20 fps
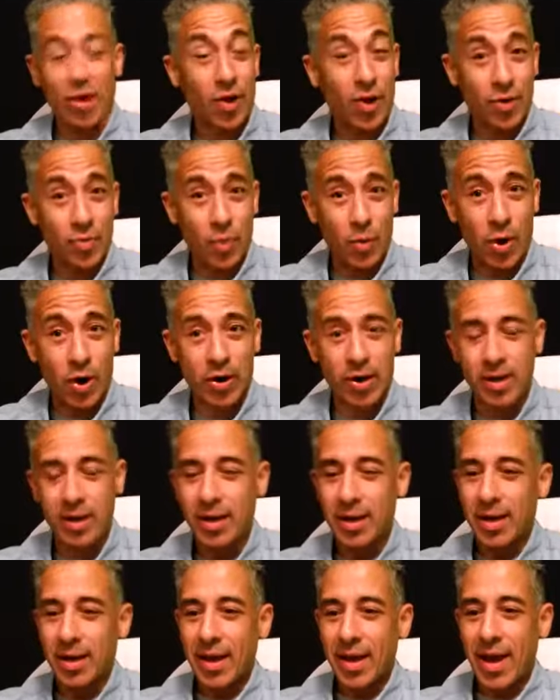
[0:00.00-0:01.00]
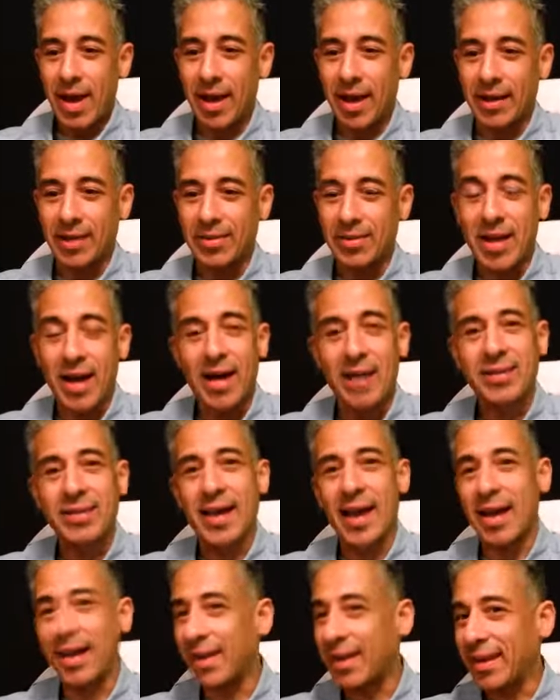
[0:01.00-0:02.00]
It's hard work and it
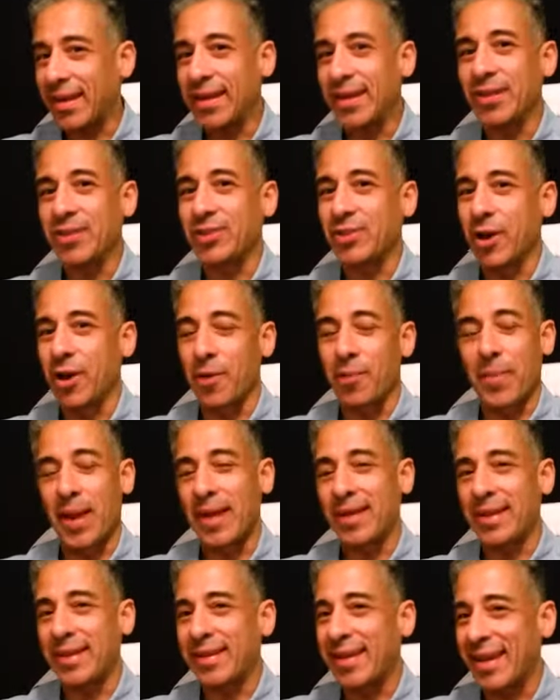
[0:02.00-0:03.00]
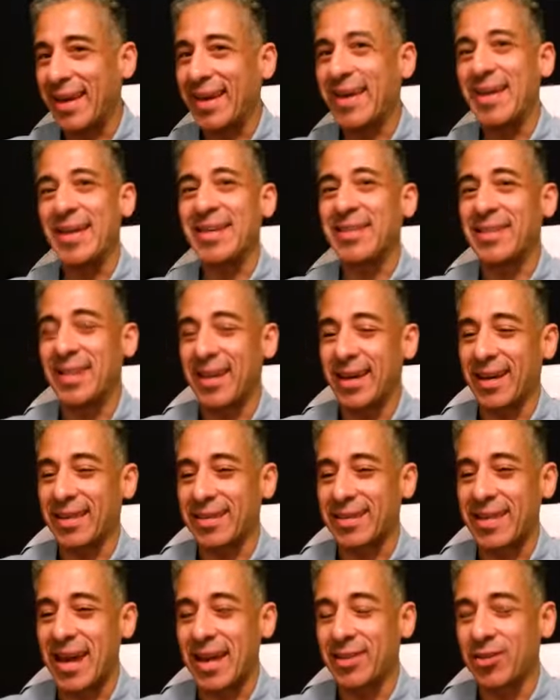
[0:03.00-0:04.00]
does get easier, but I think the easy
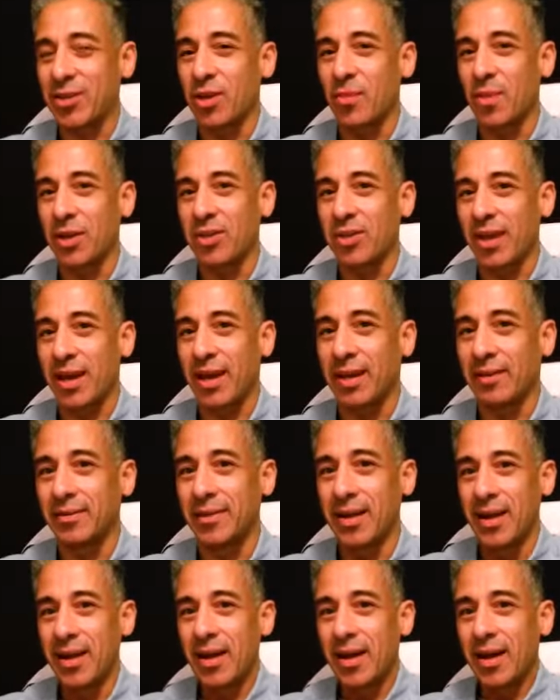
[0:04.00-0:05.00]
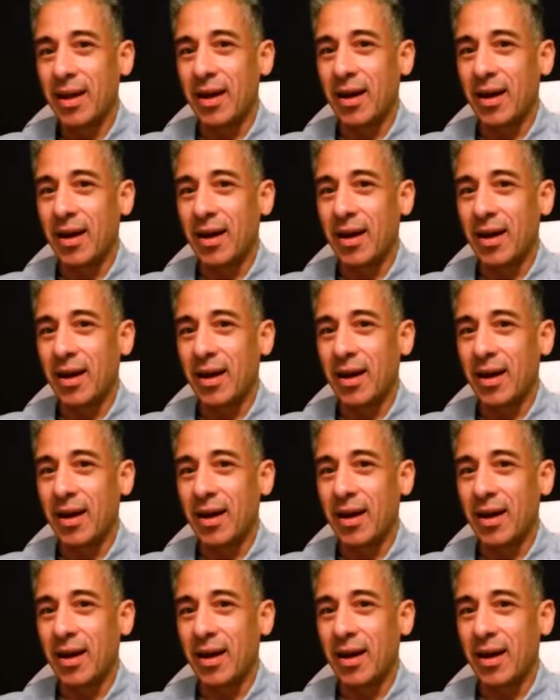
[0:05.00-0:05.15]
is not so much in